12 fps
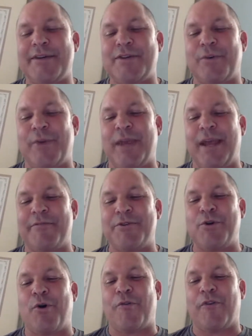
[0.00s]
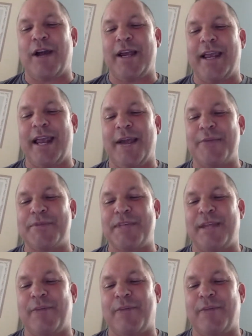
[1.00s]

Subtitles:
So we have 2 overnight camps,